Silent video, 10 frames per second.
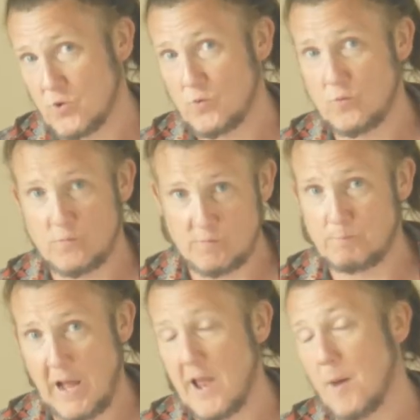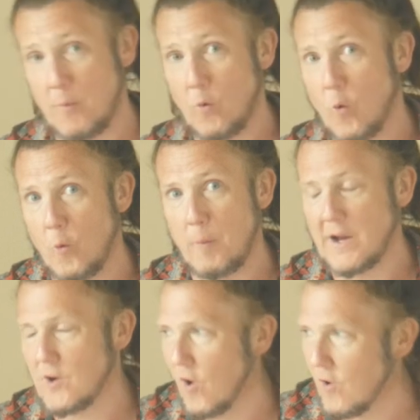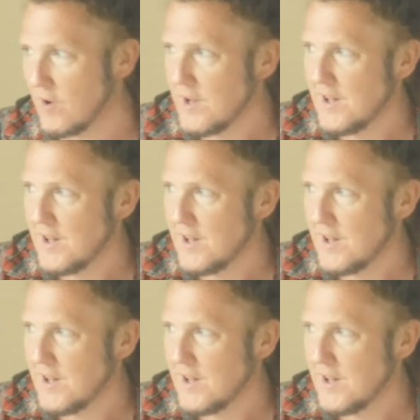to airport or Bangkok,